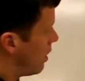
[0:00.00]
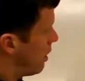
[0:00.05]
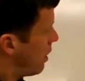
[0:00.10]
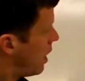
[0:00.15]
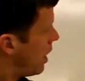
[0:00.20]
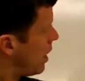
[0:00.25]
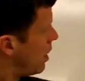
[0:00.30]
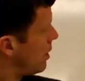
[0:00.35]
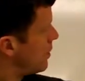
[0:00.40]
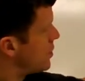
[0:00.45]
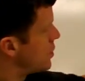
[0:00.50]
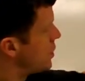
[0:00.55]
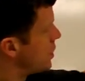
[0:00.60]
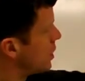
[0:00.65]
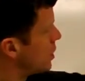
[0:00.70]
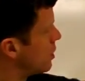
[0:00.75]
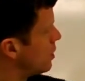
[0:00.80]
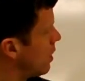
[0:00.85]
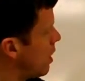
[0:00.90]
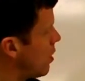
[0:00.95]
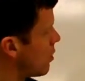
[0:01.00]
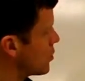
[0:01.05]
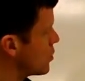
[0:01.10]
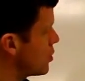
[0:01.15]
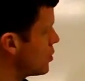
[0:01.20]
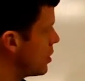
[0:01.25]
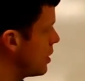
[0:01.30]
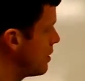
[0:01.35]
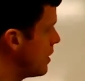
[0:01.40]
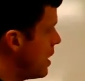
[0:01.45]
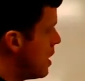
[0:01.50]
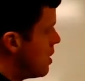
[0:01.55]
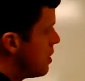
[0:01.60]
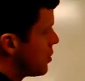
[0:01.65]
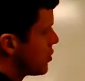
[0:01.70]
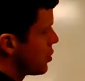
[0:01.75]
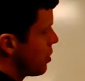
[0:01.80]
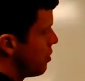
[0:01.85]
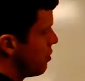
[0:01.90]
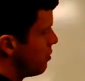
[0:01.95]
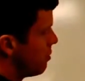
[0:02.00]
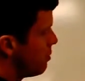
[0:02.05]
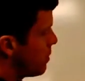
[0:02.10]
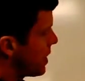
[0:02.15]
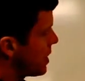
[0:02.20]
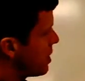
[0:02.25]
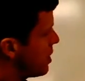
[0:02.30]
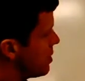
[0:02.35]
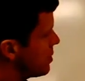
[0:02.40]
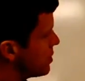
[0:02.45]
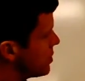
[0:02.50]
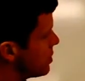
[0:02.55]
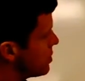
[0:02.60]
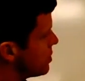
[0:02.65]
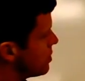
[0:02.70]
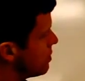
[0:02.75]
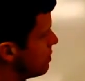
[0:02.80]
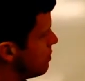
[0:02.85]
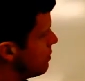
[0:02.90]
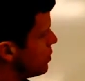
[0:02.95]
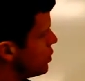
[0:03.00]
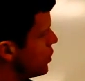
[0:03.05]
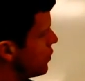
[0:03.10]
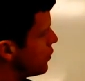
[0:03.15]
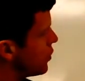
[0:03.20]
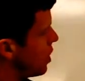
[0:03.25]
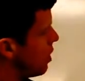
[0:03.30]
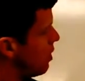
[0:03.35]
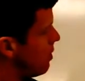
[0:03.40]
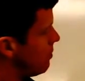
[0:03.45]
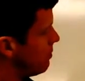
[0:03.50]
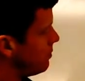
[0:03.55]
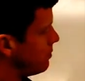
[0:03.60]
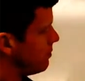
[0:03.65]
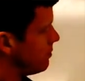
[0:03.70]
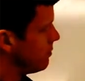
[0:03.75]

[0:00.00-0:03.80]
to the oxygen. So because you've got